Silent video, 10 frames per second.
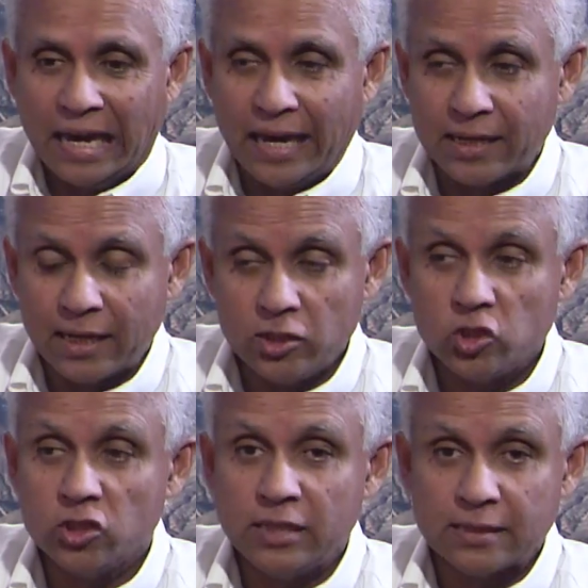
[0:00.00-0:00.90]
And I used
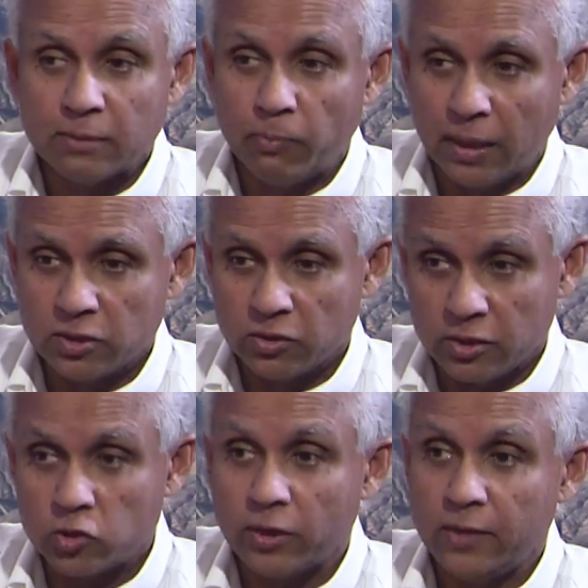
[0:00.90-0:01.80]
to take the bus or the
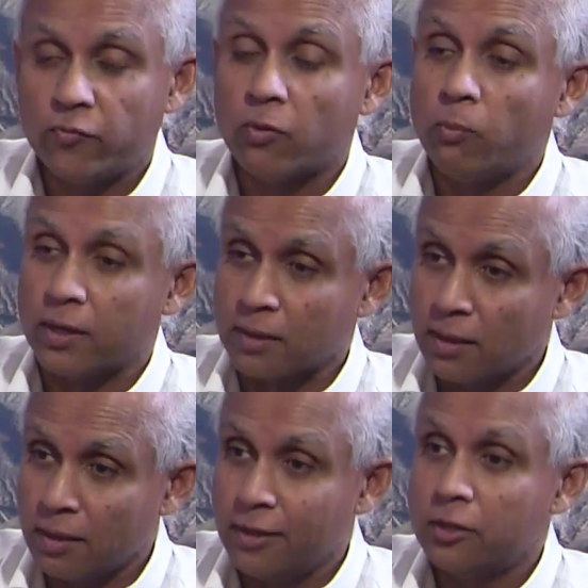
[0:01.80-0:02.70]
train from
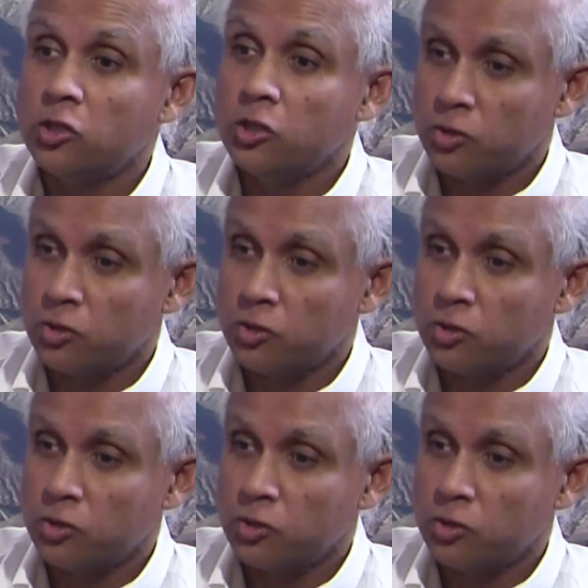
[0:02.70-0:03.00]
Montclair